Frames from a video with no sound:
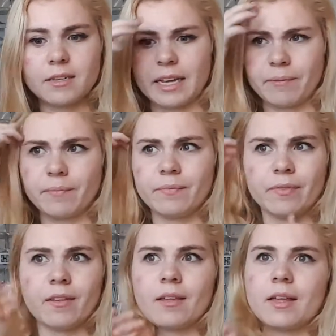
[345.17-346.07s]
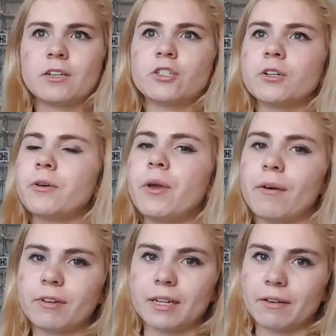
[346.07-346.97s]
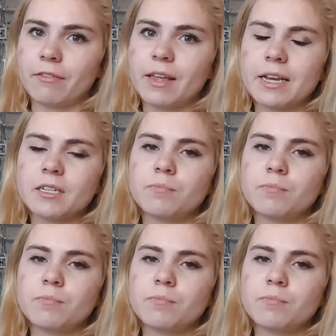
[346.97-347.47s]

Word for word: Like, sure, you have to lift things,